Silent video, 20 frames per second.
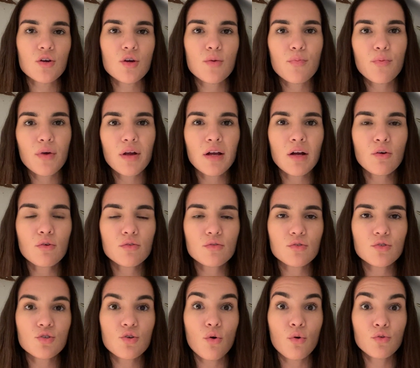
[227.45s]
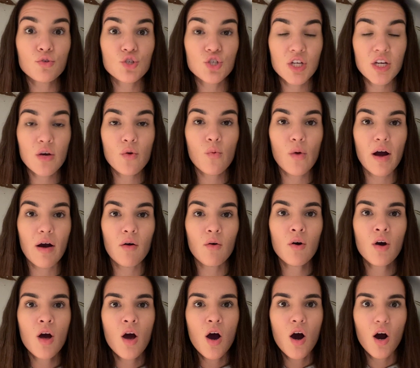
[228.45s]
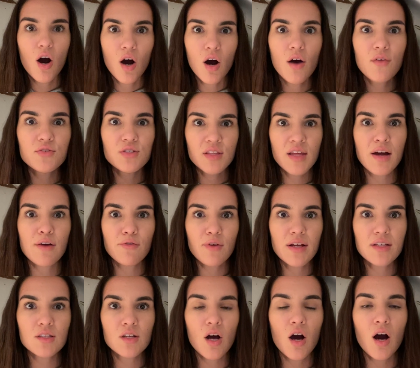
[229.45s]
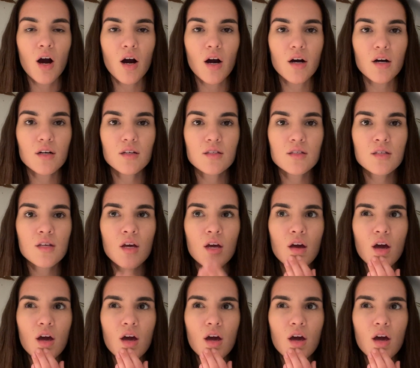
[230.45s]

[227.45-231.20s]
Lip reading: You bring on Chilwell after that red card.